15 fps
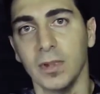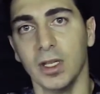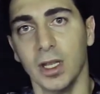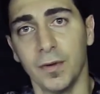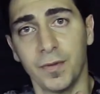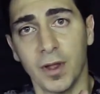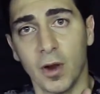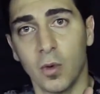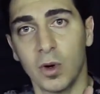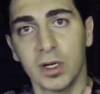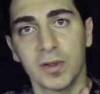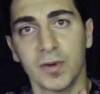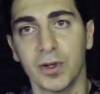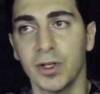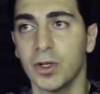If that
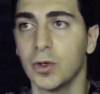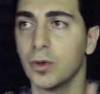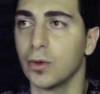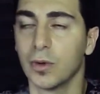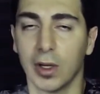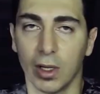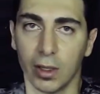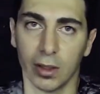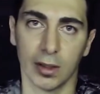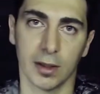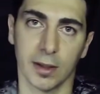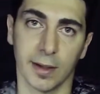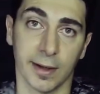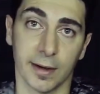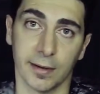works for you,
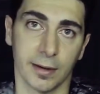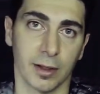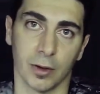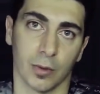and